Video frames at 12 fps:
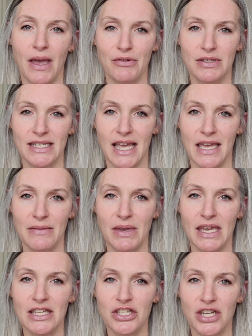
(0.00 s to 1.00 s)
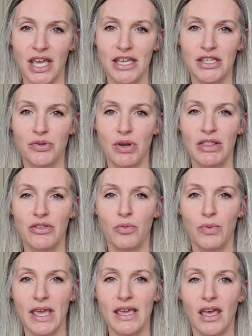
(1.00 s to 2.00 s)
Mountain Time each day during the
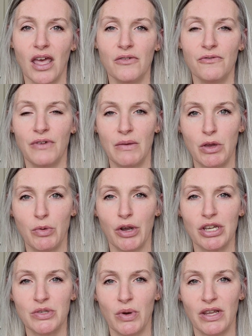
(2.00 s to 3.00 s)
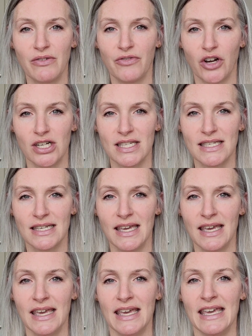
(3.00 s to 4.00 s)
week of February 21st.
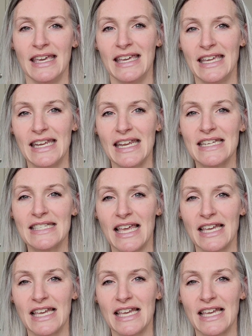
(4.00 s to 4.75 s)
In each